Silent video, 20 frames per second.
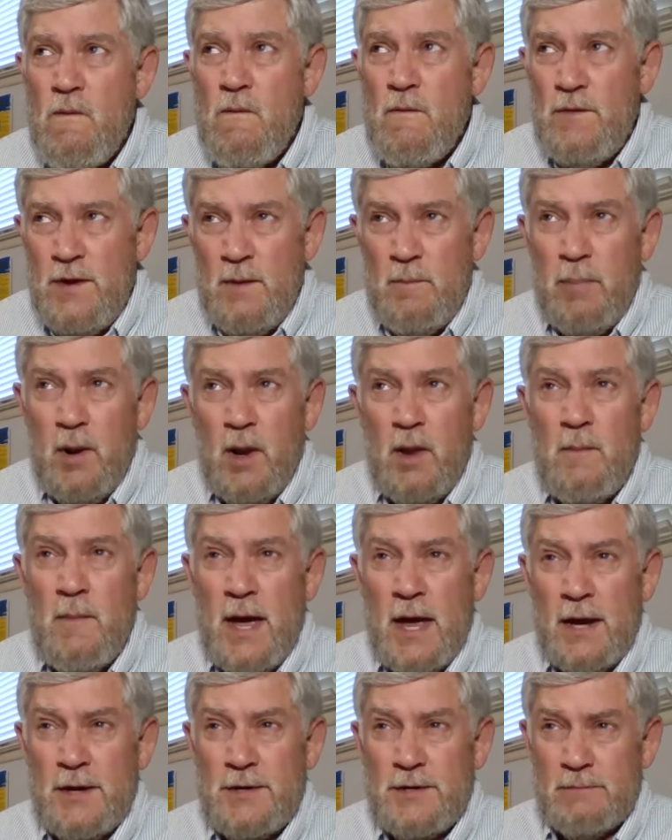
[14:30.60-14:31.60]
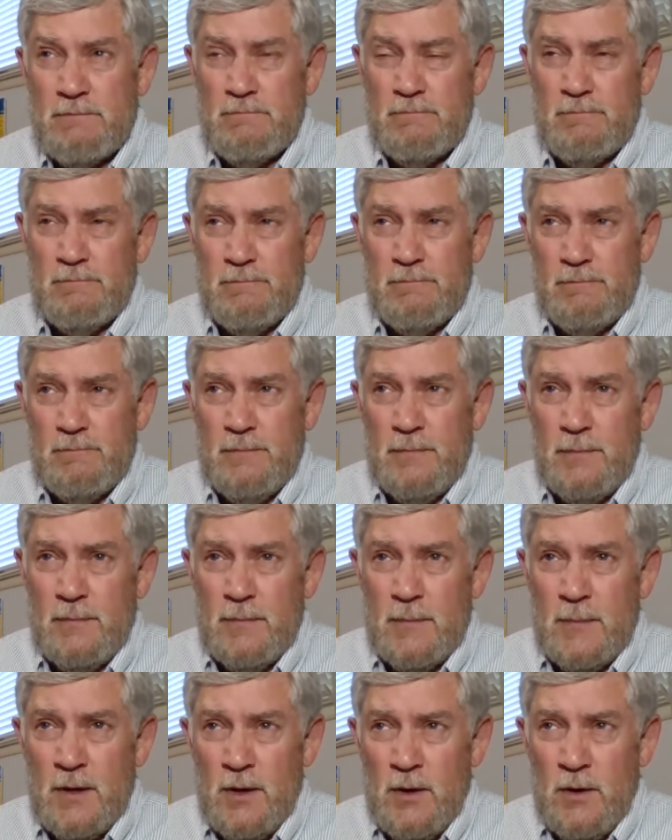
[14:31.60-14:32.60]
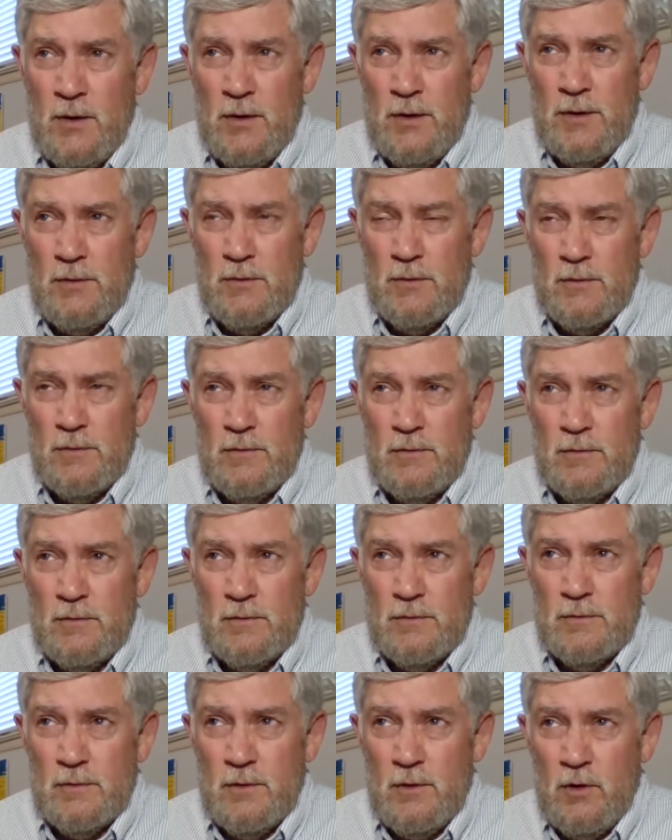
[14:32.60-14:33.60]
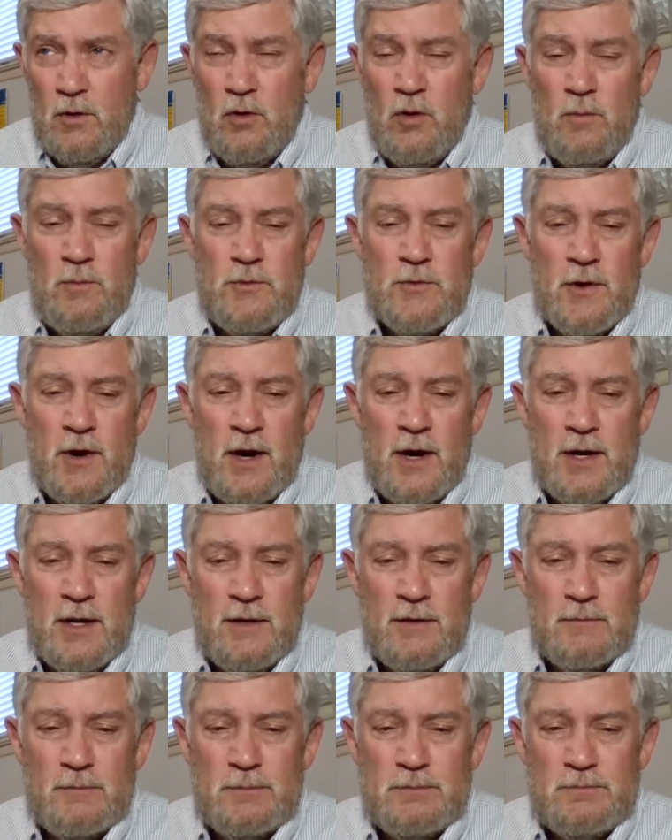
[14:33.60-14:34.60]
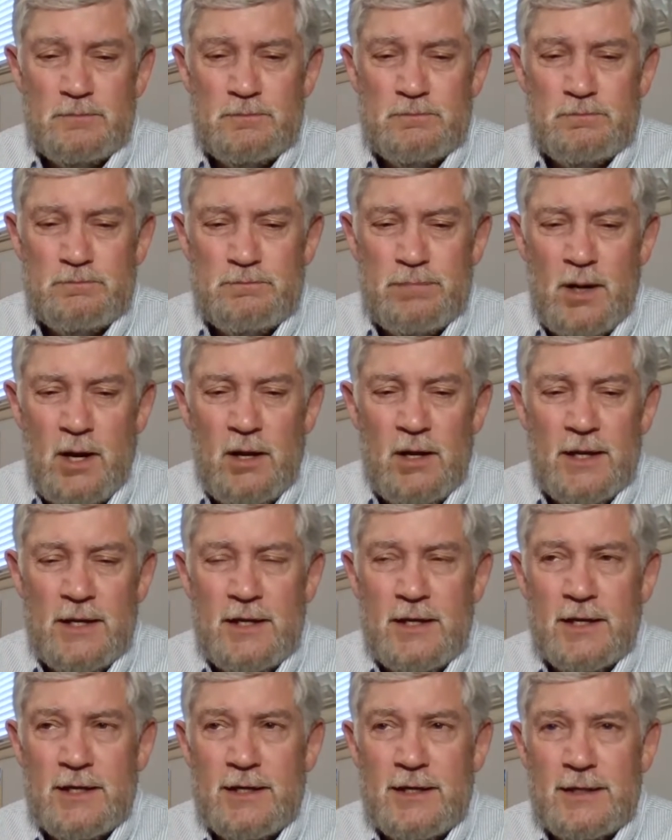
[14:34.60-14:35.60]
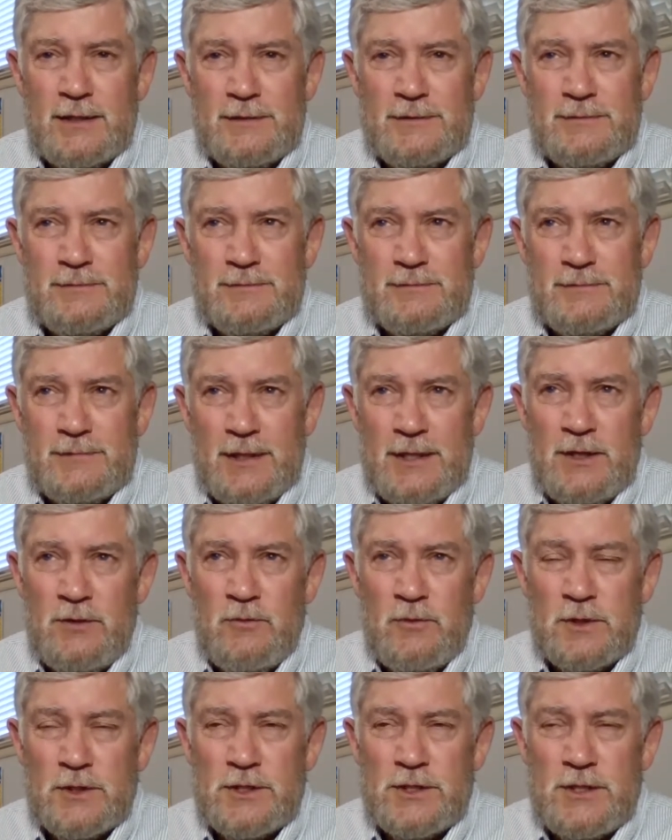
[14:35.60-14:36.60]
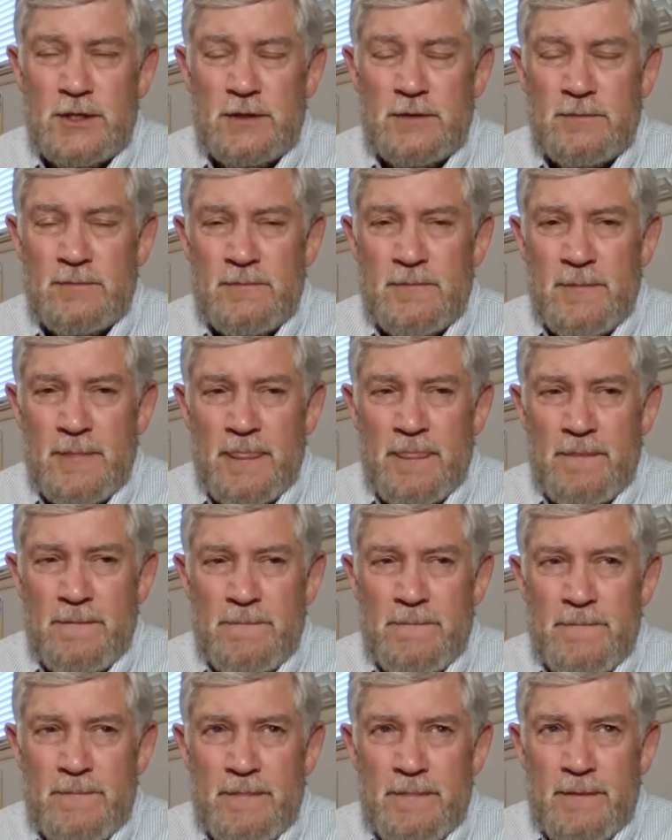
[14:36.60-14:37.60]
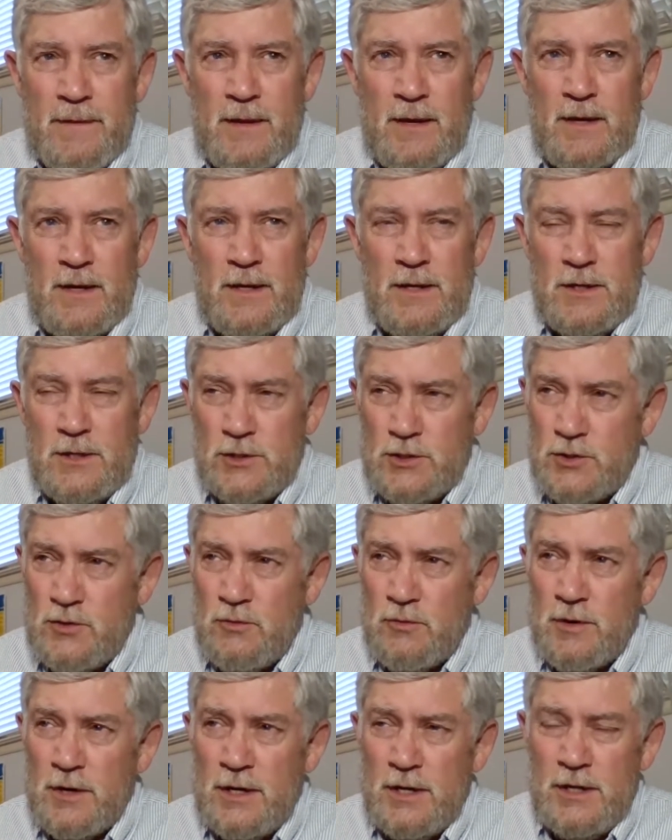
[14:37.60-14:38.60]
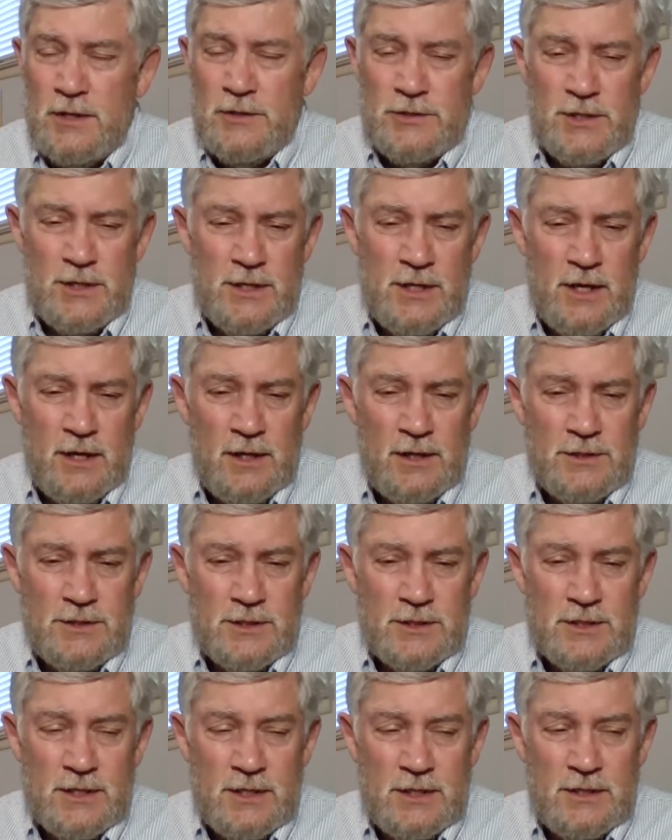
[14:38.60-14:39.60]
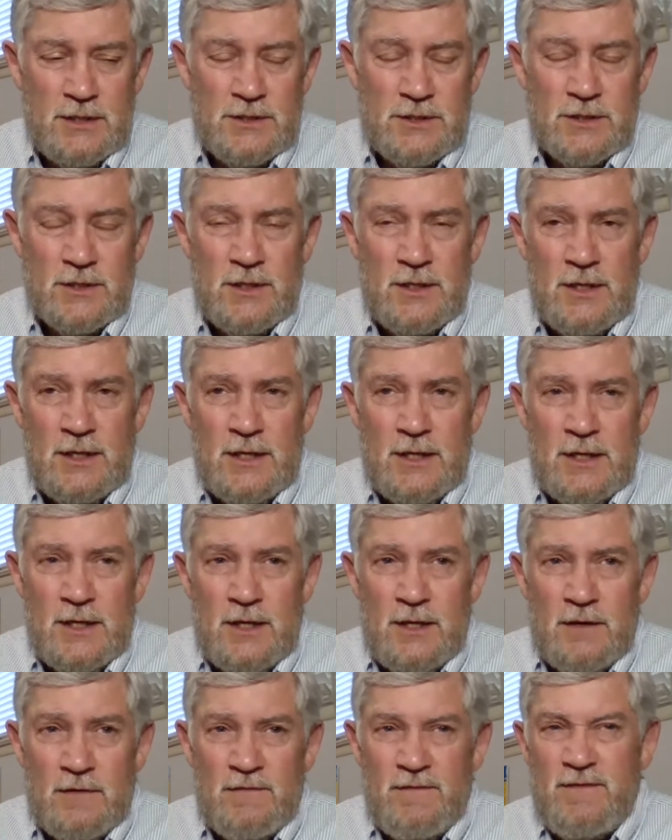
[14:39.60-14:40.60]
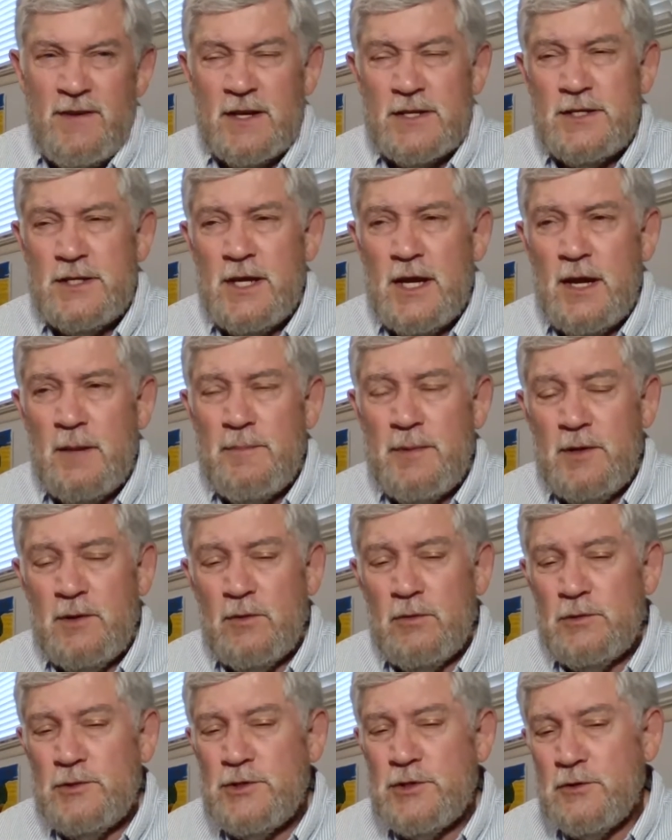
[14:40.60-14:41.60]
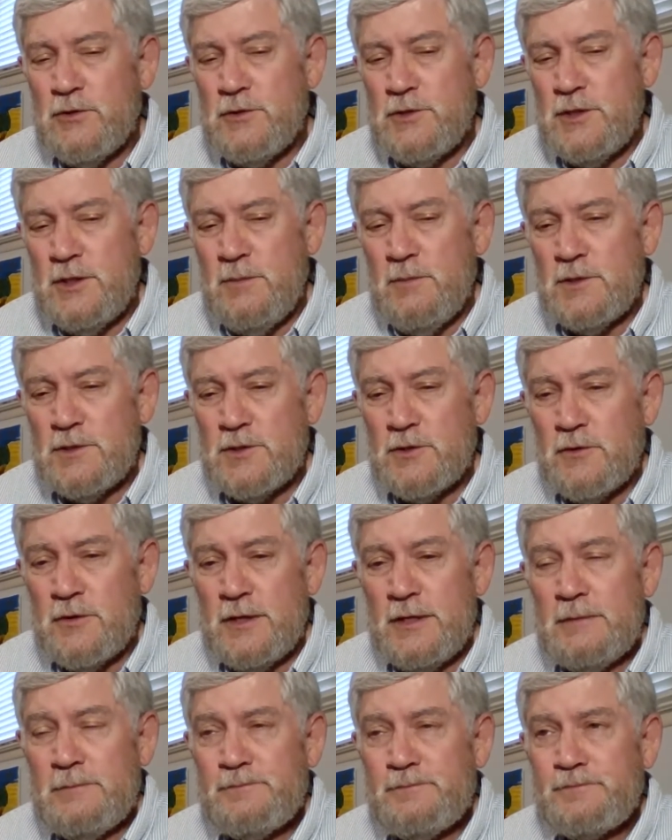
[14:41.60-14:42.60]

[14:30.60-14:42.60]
diplomat and globe-trotting polyglot linguist and a historian and genealogist is fixing up an old church in Missouri,